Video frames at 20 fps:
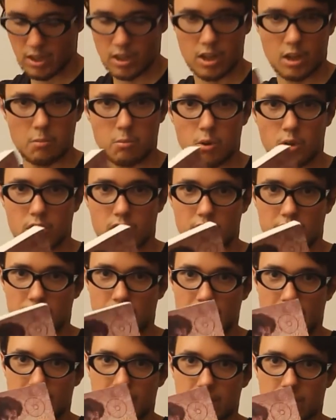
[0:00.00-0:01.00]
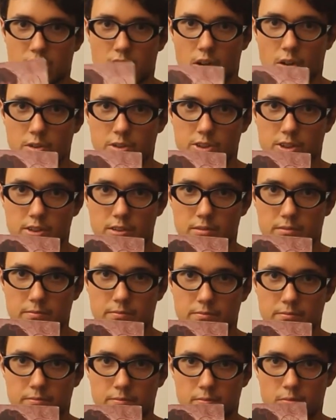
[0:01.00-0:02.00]
A book on Latin culture,
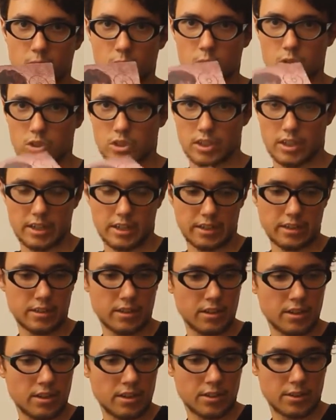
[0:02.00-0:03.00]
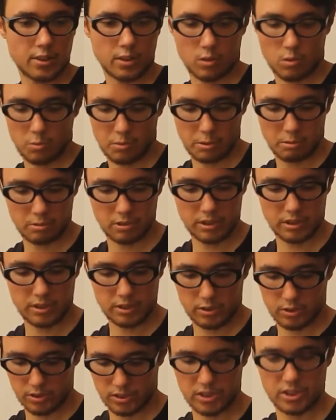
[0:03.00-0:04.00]
which I think will be really
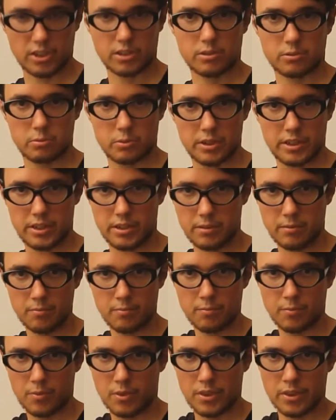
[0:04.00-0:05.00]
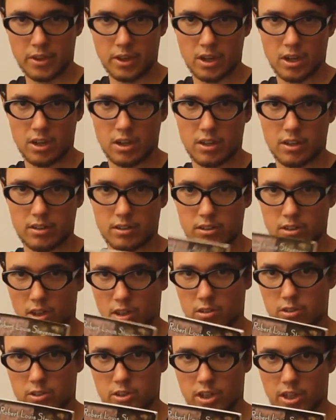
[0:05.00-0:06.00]
interesting to read.
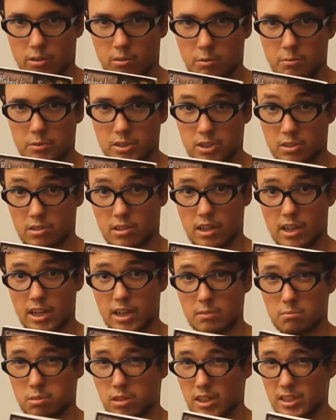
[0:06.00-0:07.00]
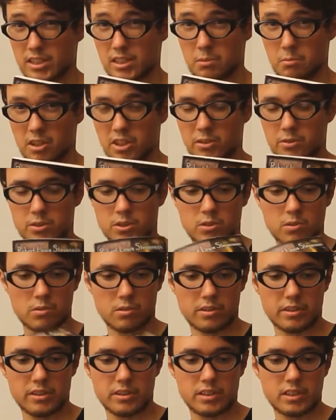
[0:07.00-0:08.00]
Dr. Jekyll and Mr. Hyde, plus some other
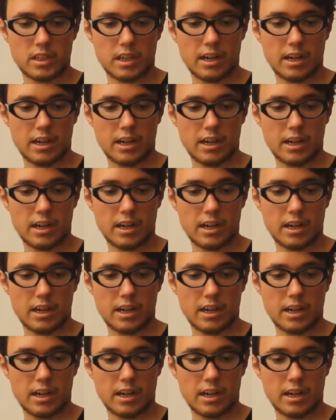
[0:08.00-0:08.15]
stories.